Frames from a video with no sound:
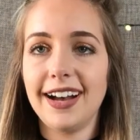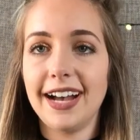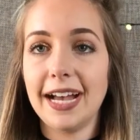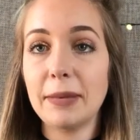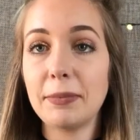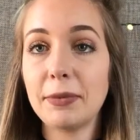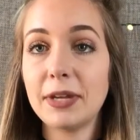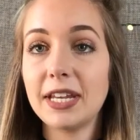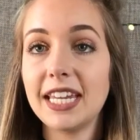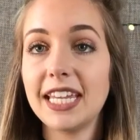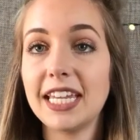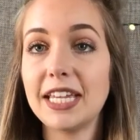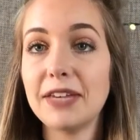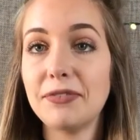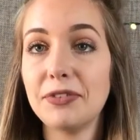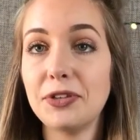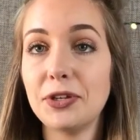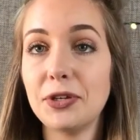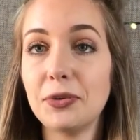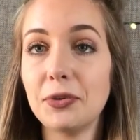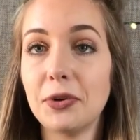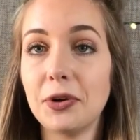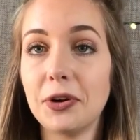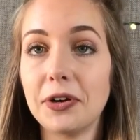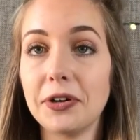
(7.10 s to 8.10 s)
I'm gonna give
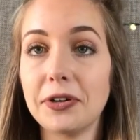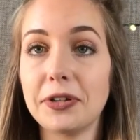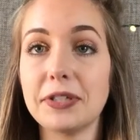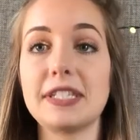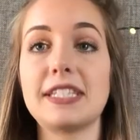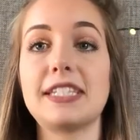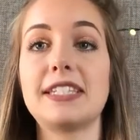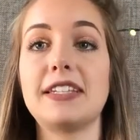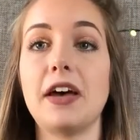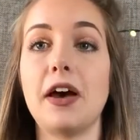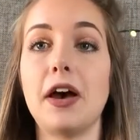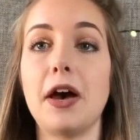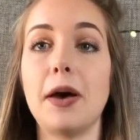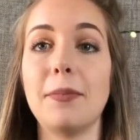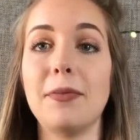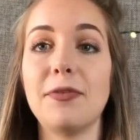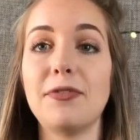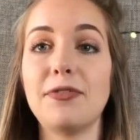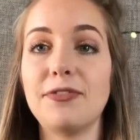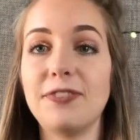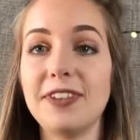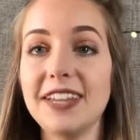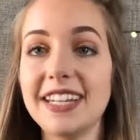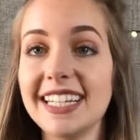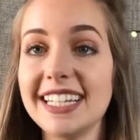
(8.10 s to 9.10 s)
you all some
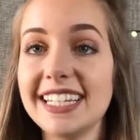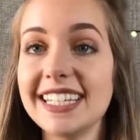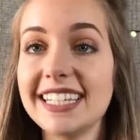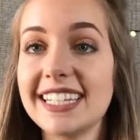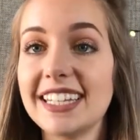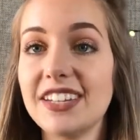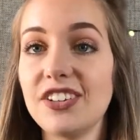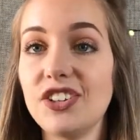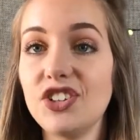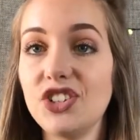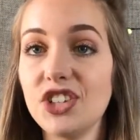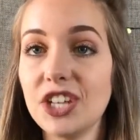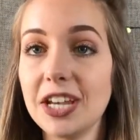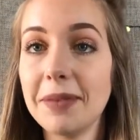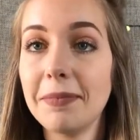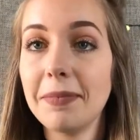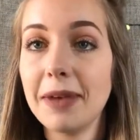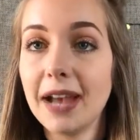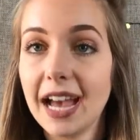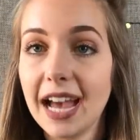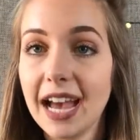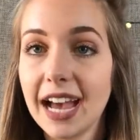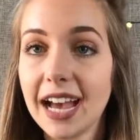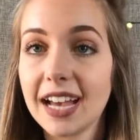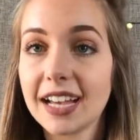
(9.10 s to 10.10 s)
fitness and gym
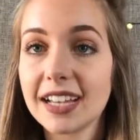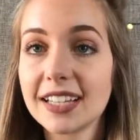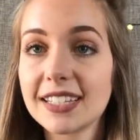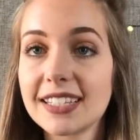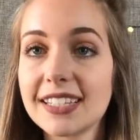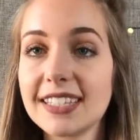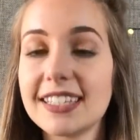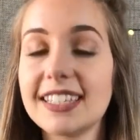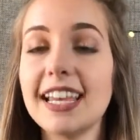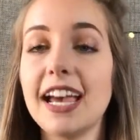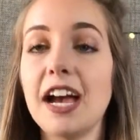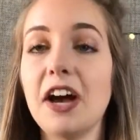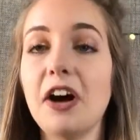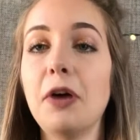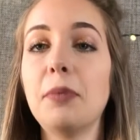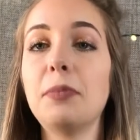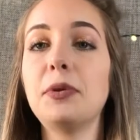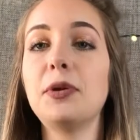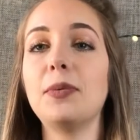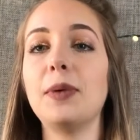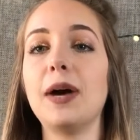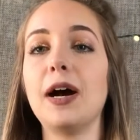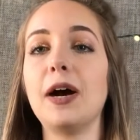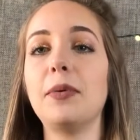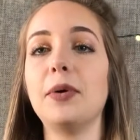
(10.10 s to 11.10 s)
hacks to help
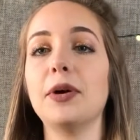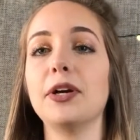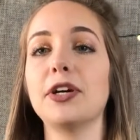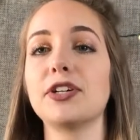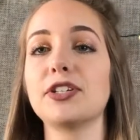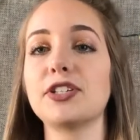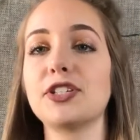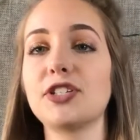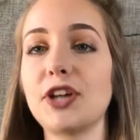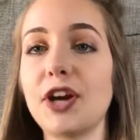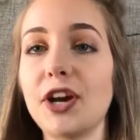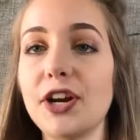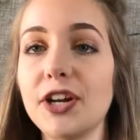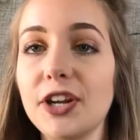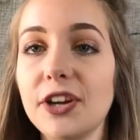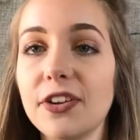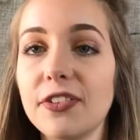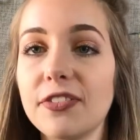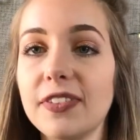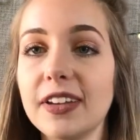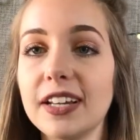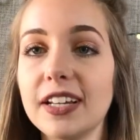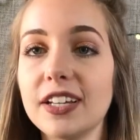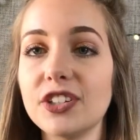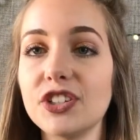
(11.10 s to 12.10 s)
you out while you're starting your
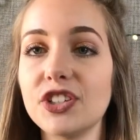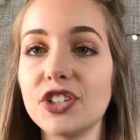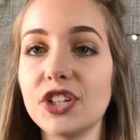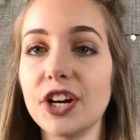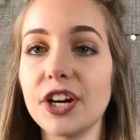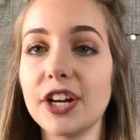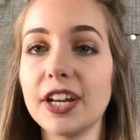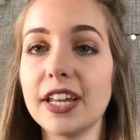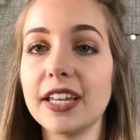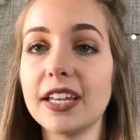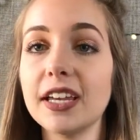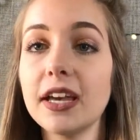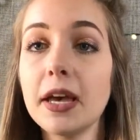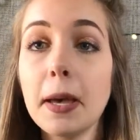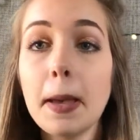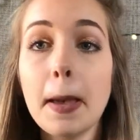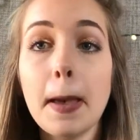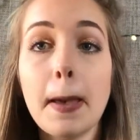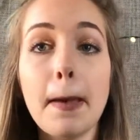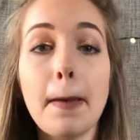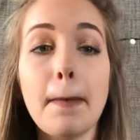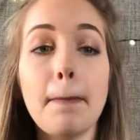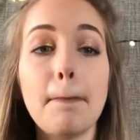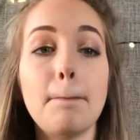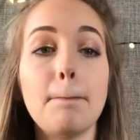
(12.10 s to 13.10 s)
fitness journey.
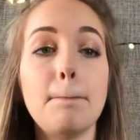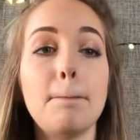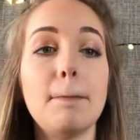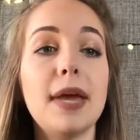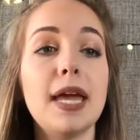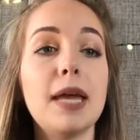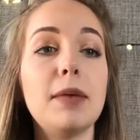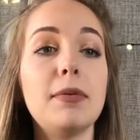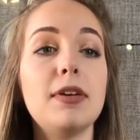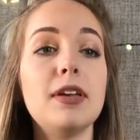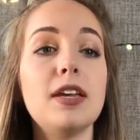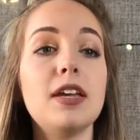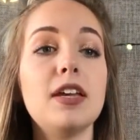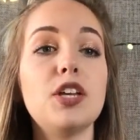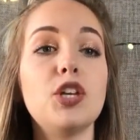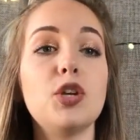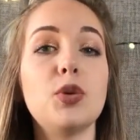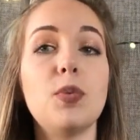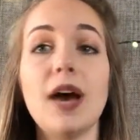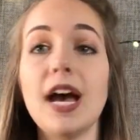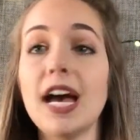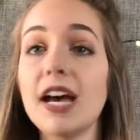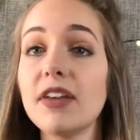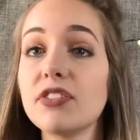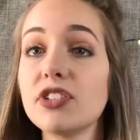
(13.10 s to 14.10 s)
Maybe you
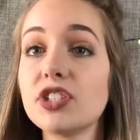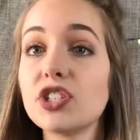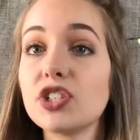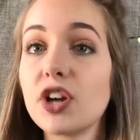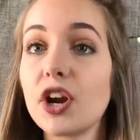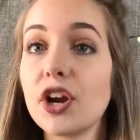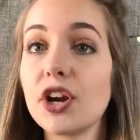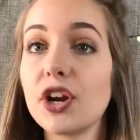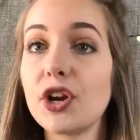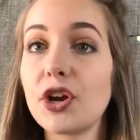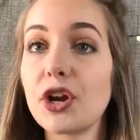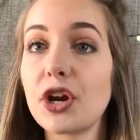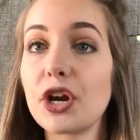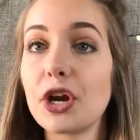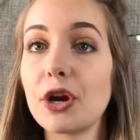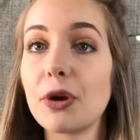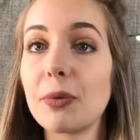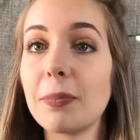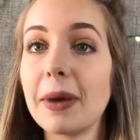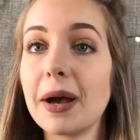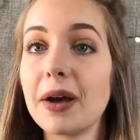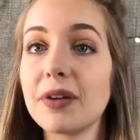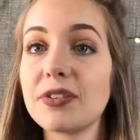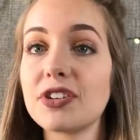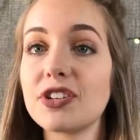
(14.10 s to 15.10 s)
haven't started or you're
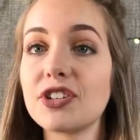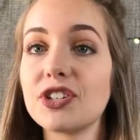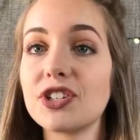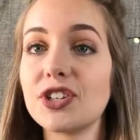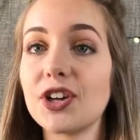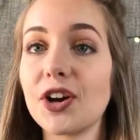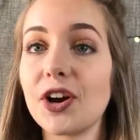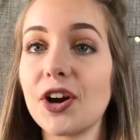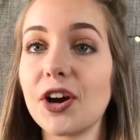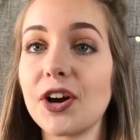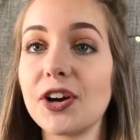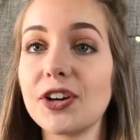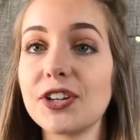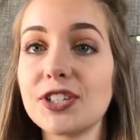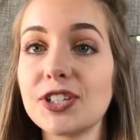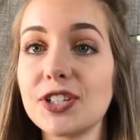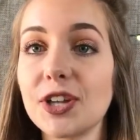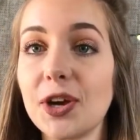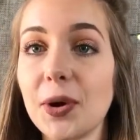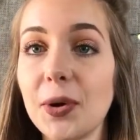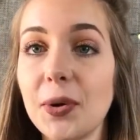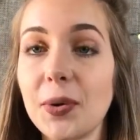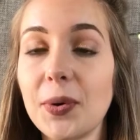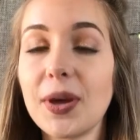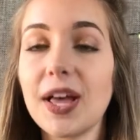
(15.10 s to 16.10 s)
about to start,
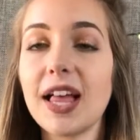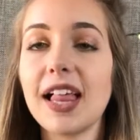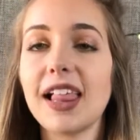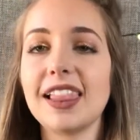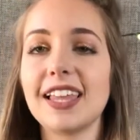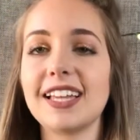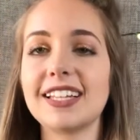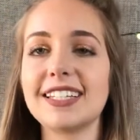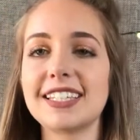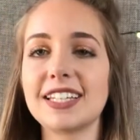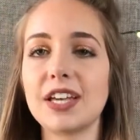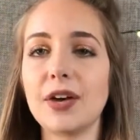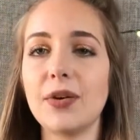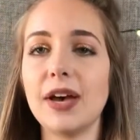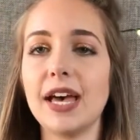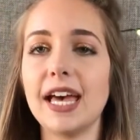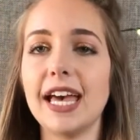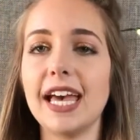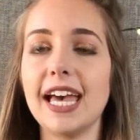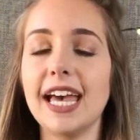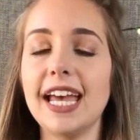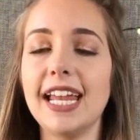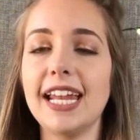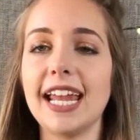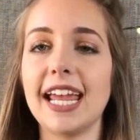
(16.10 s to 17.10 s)
so let's go
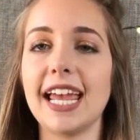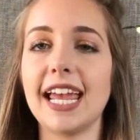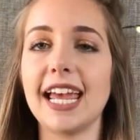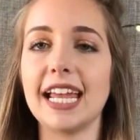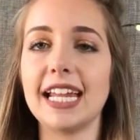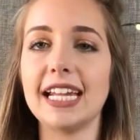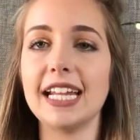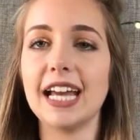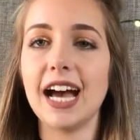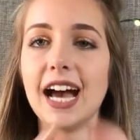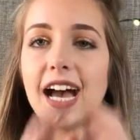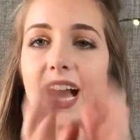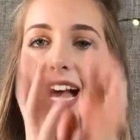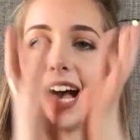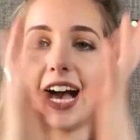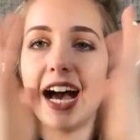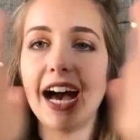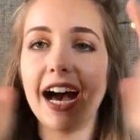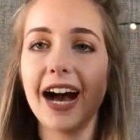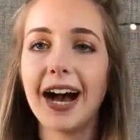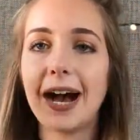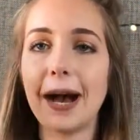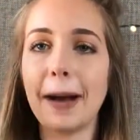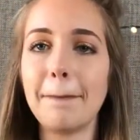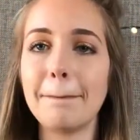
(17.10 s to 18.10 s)
ahead and
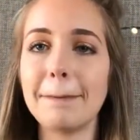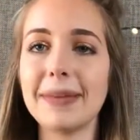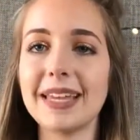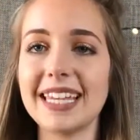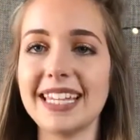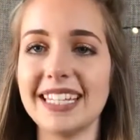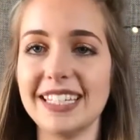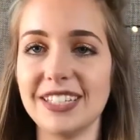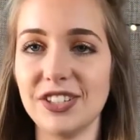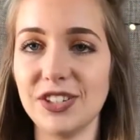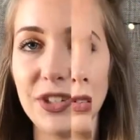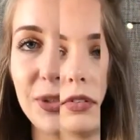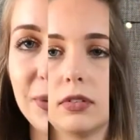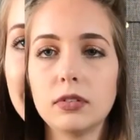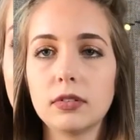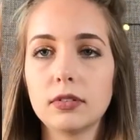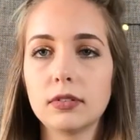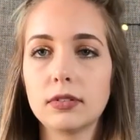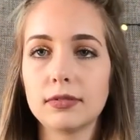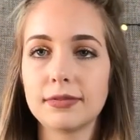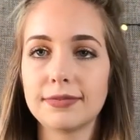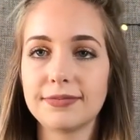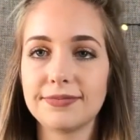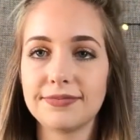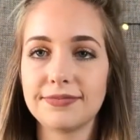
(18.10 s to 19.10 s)
hop into
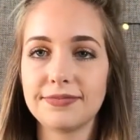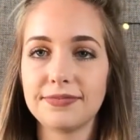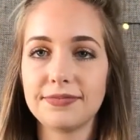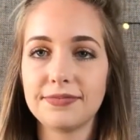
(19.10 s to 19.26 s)
it.